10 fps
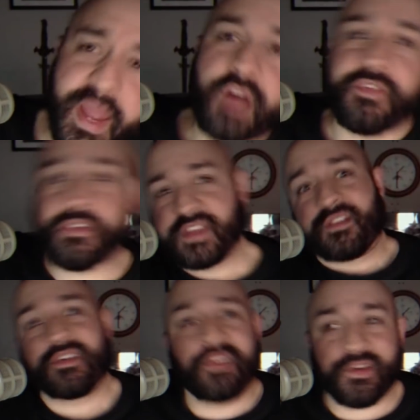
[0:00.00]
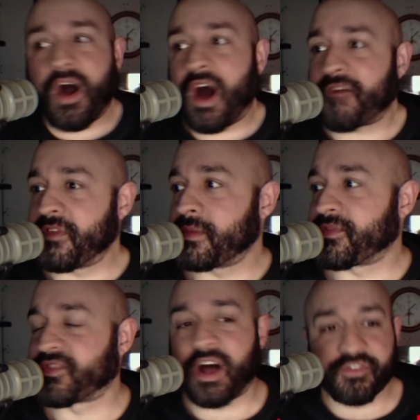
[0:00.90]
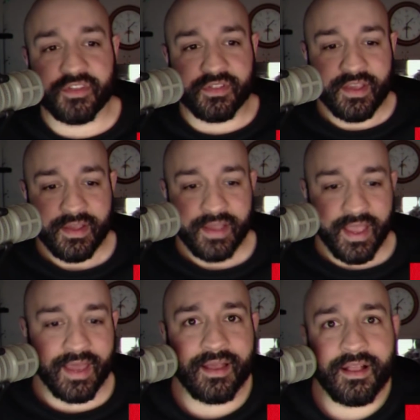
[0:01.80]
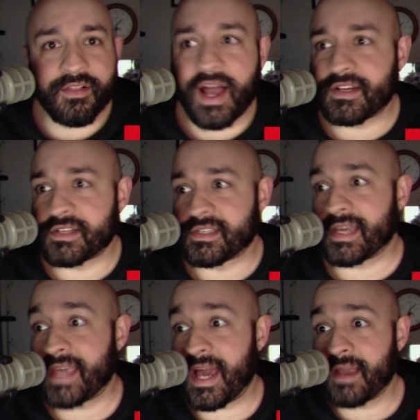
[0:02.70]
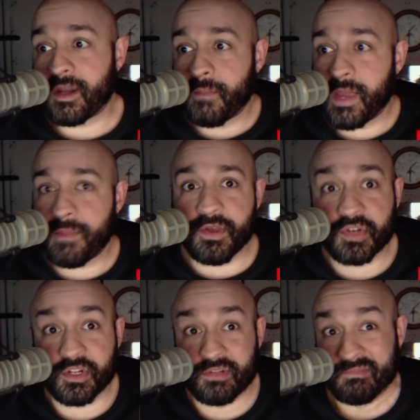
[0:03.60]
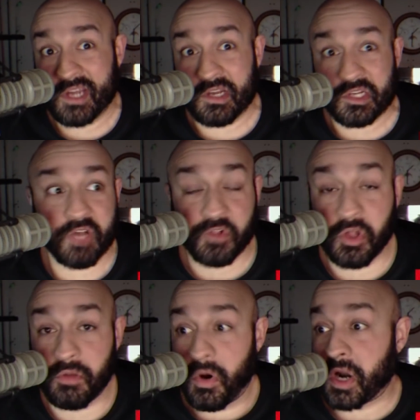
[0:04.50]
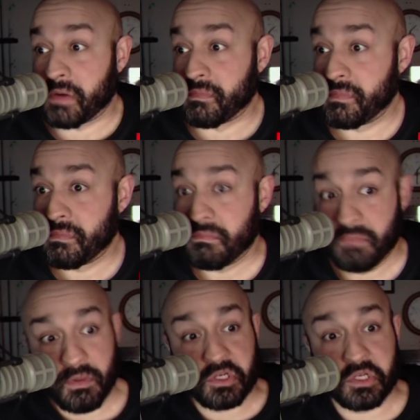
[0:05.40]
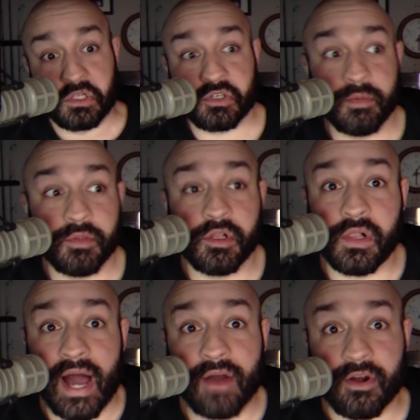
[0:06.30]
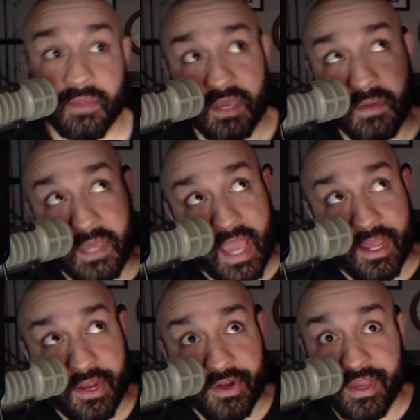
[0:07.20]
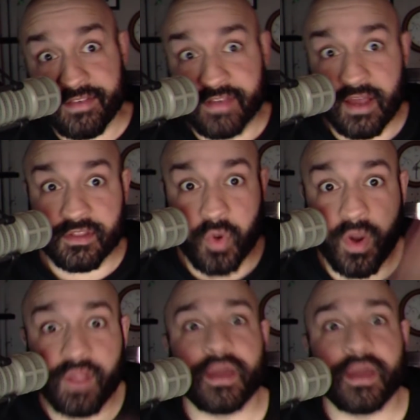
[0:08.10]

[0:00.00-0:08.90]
they're like they're they're offing themselves and and Elijah's like, yeah, you know, maybe you should cut yourself a little more. Maybe you should scream a little louder. I mean, he can't hear you. He's on the toilet.